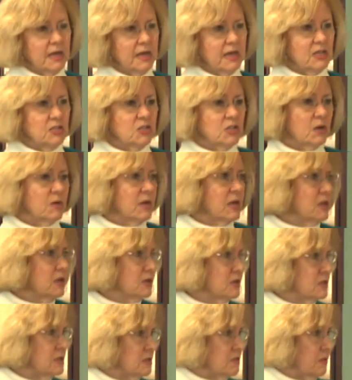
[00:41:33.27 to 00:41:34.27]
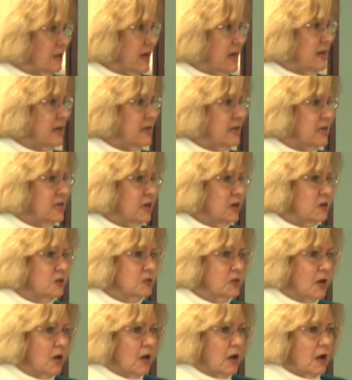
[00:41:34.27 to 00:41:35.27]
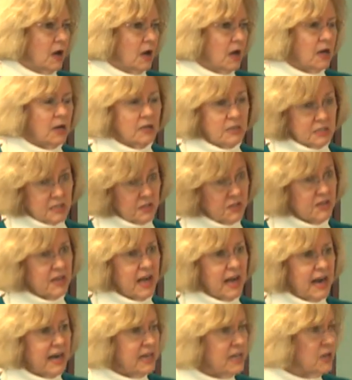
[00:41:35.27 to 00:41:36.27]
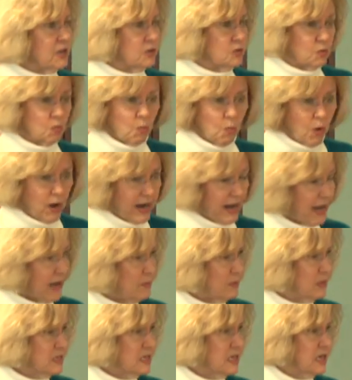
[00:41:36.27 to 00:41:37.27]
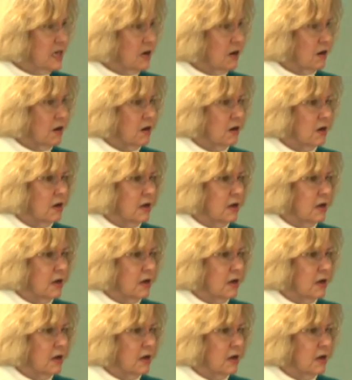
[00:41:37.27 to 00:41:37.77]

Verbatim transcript: And so he looks around and he goes, looks at the guy and he goes, what happened here?